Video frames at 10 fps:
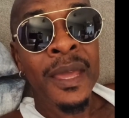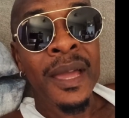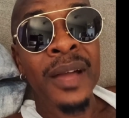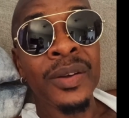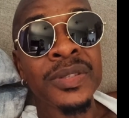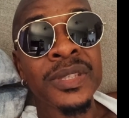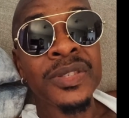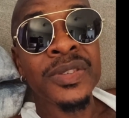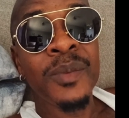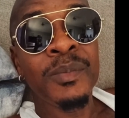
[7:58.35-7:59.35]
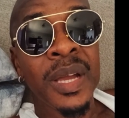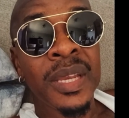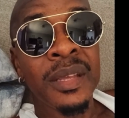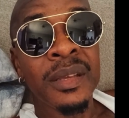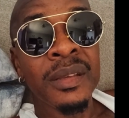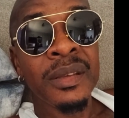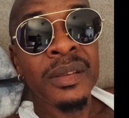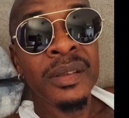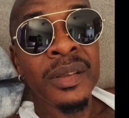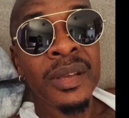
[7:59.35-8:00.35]
and go see somebody
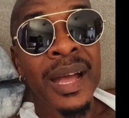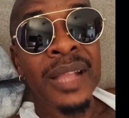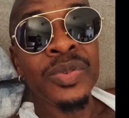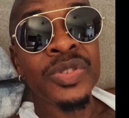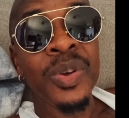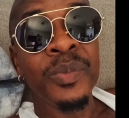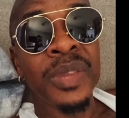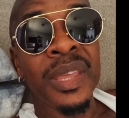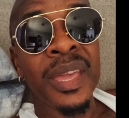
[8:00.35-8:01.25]
and do something